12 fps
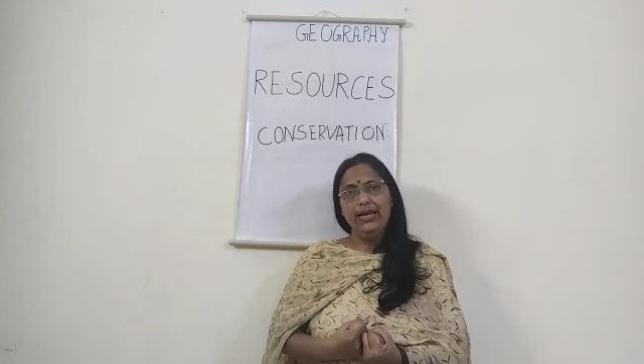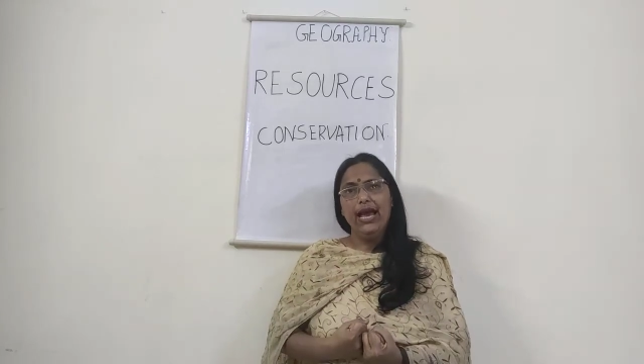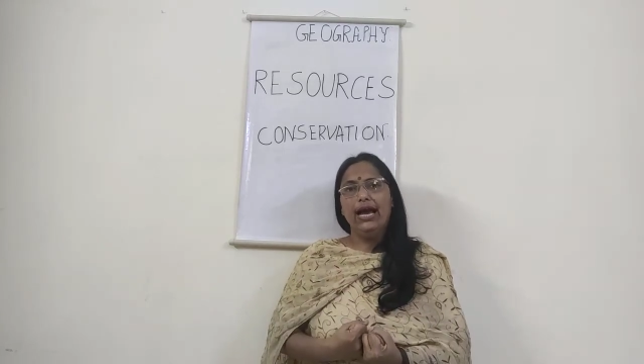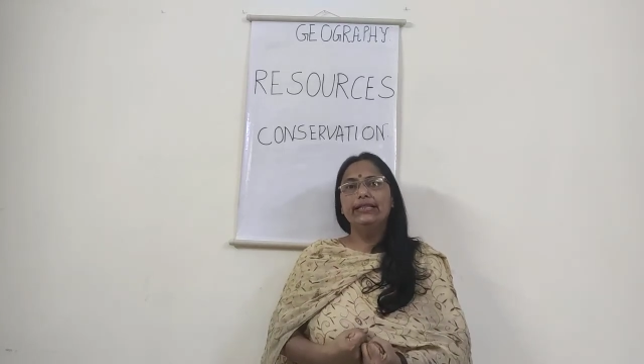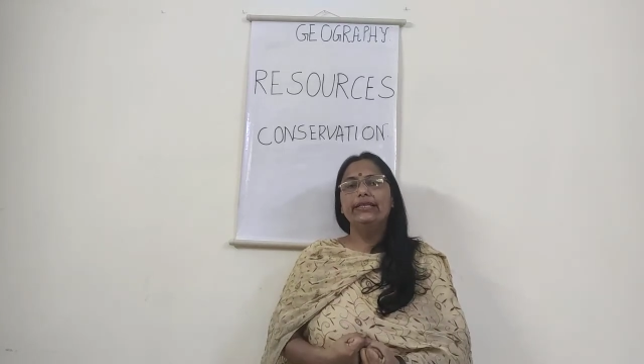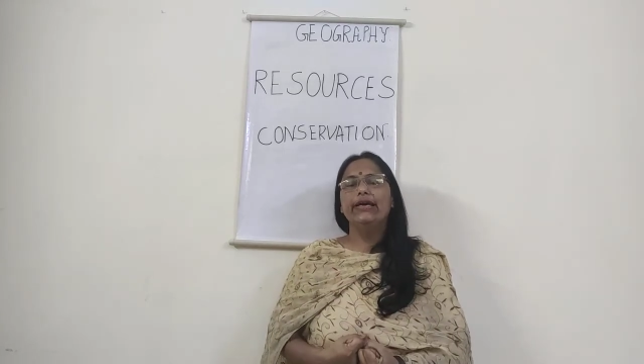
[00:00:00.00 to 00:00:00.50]

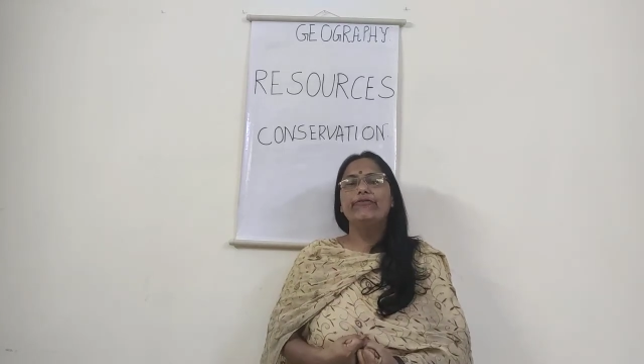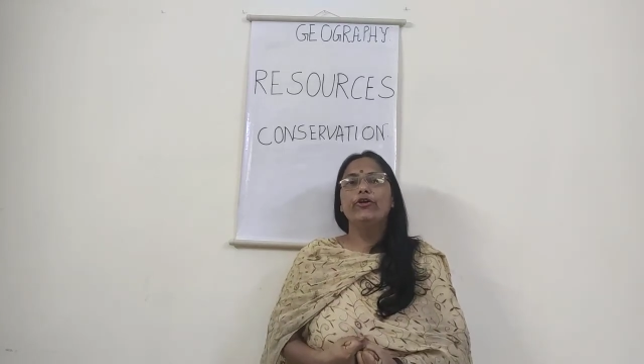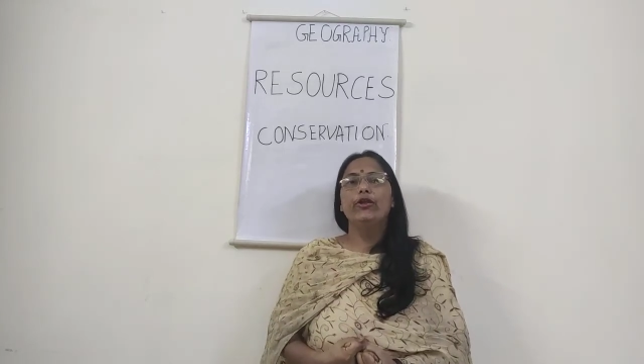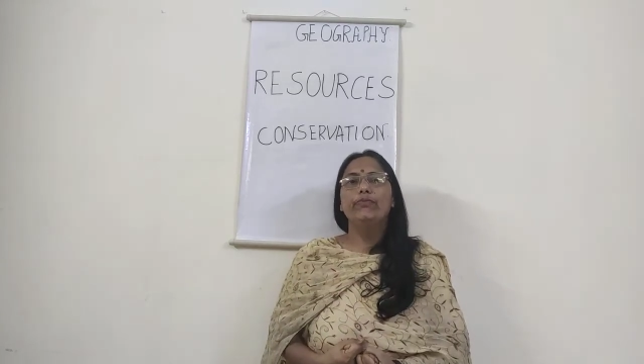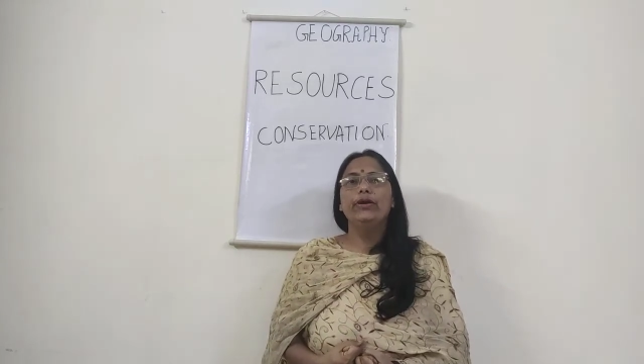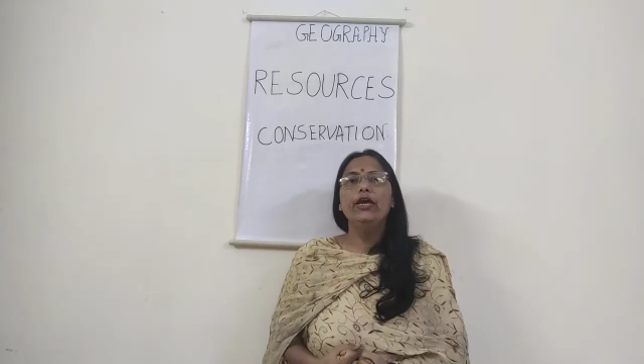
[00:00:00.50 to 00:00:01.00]
and there
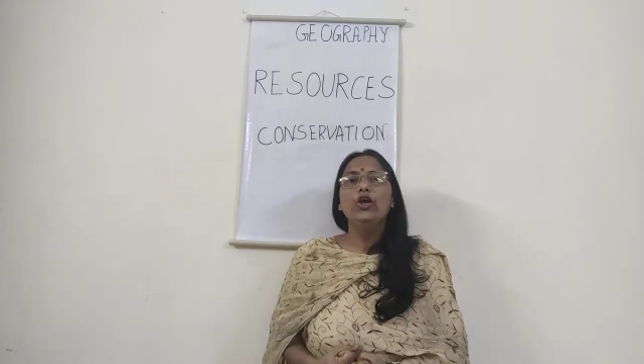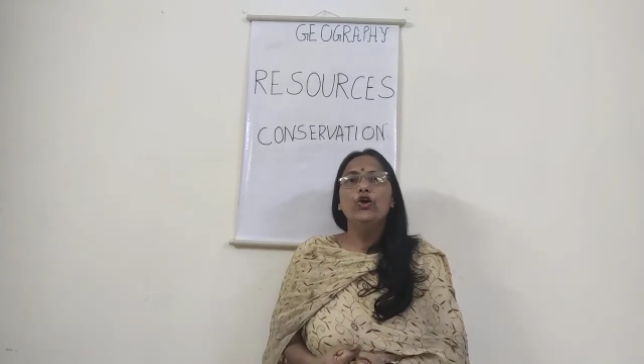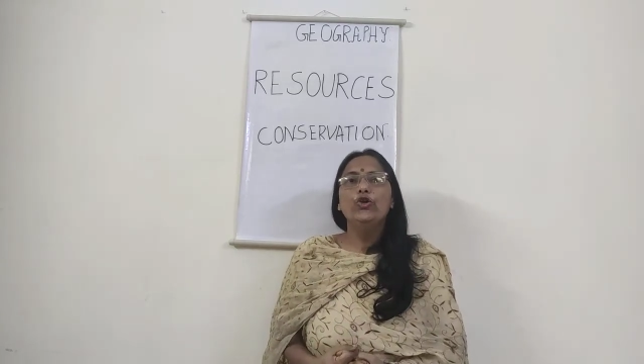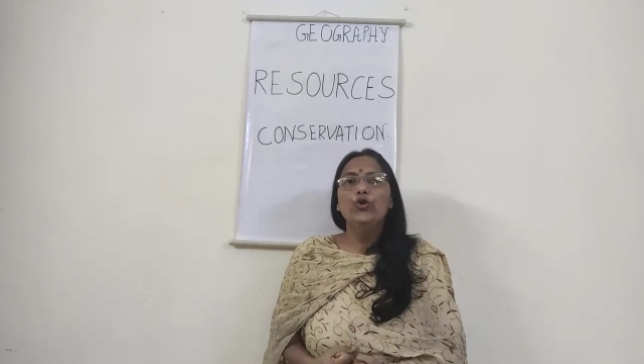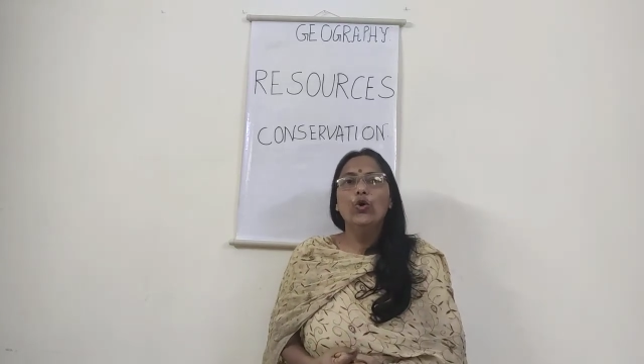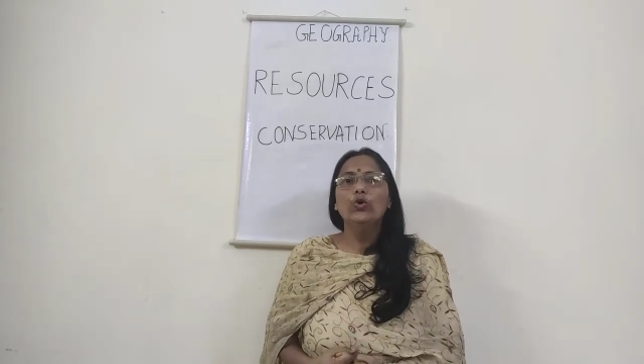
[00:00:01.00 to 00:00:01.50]
will be
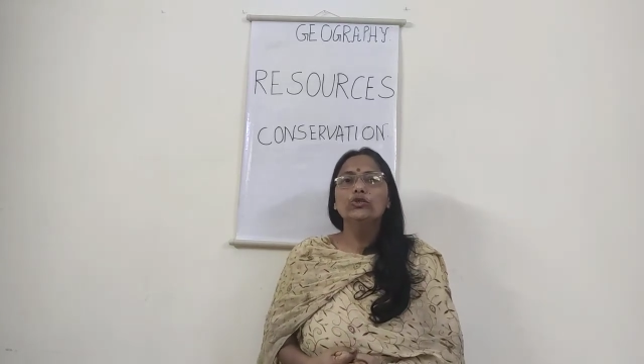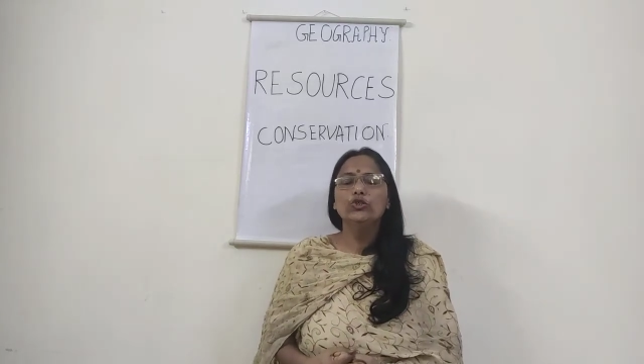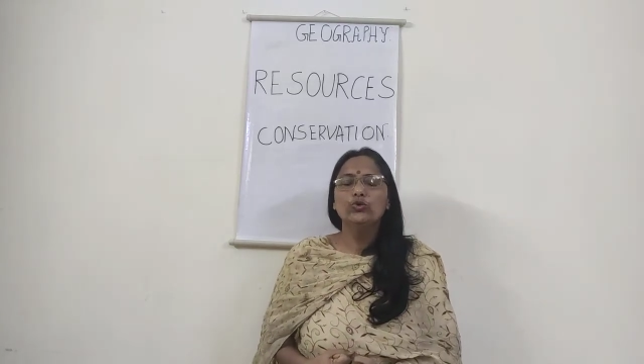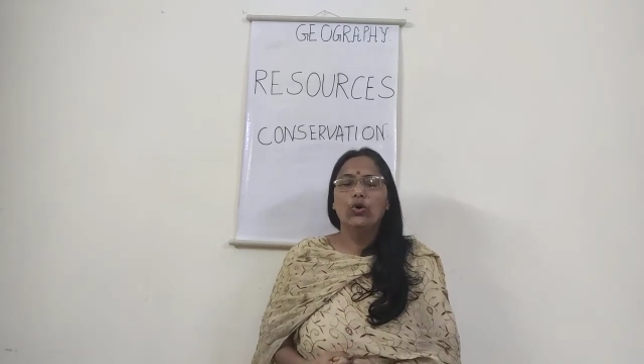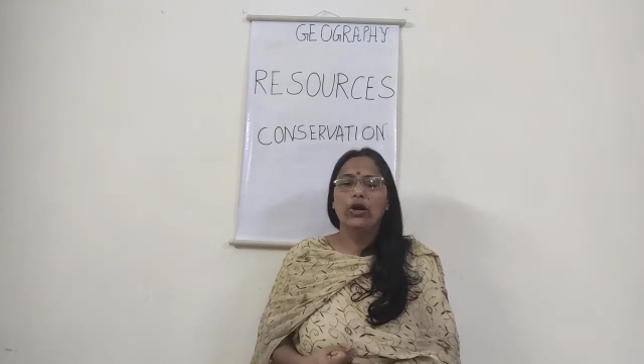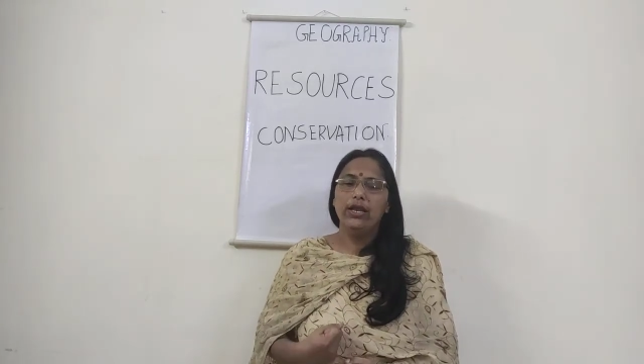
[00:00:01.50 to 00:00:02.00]
no
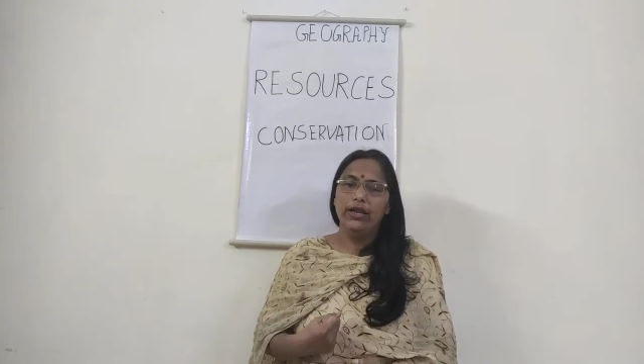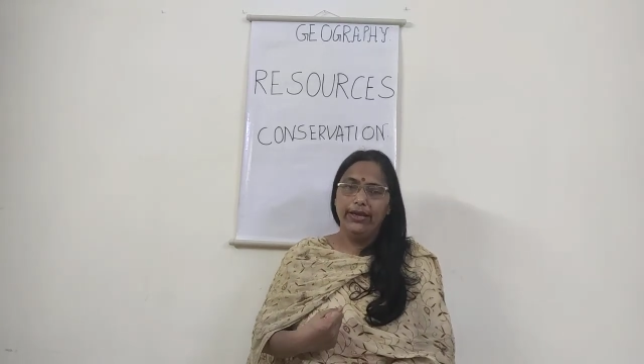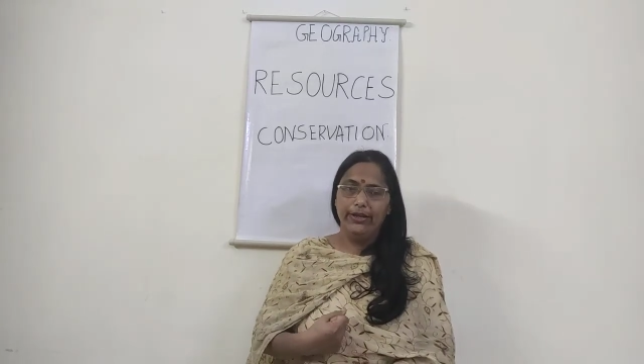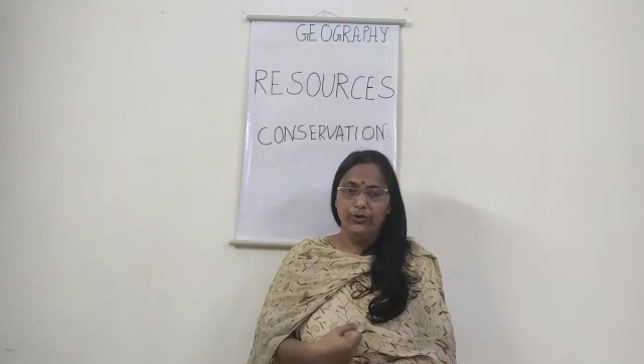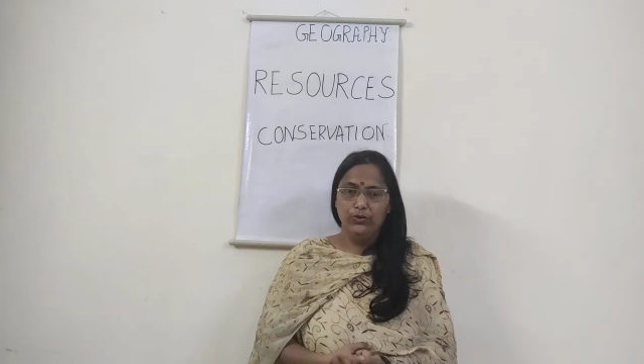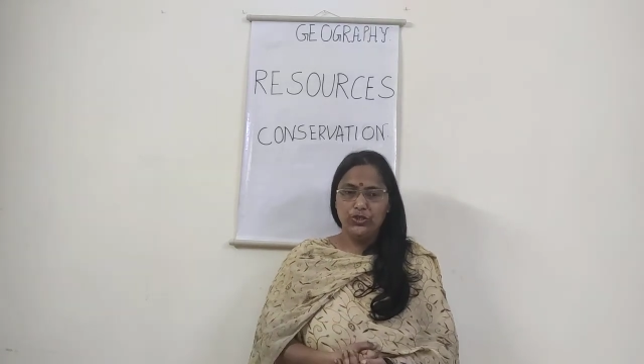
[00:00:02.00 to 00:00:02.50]
soil
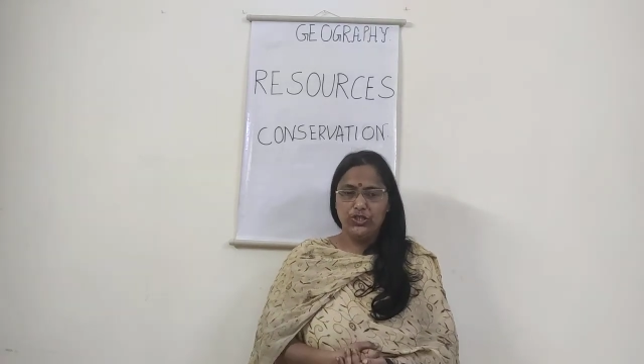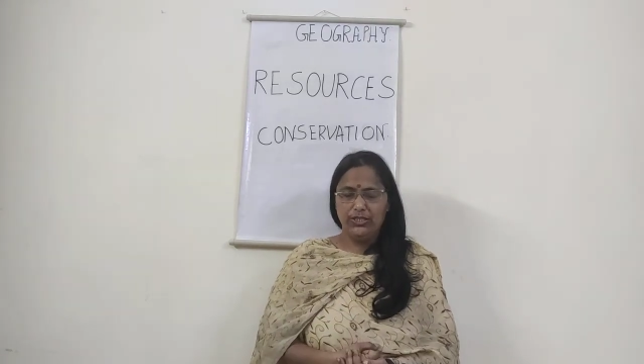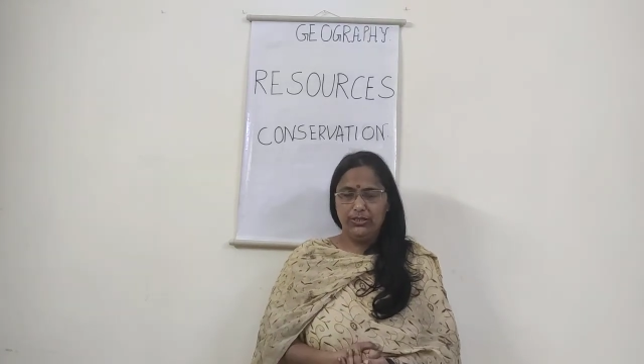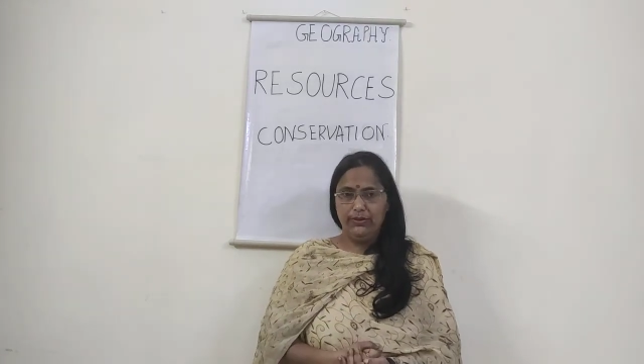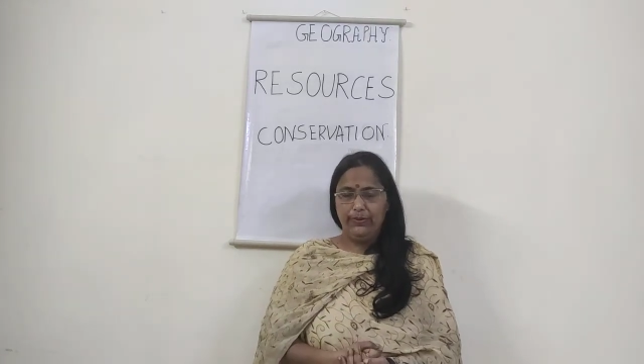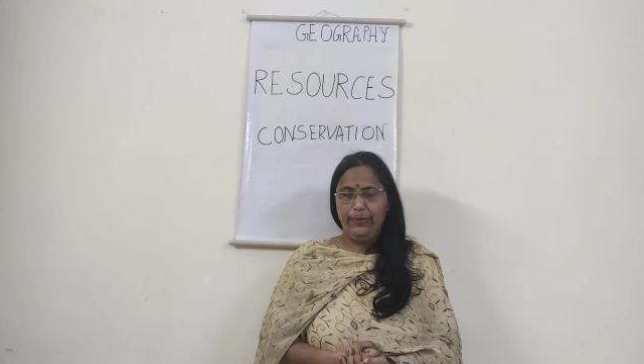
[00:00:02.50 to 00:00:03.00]
erosion.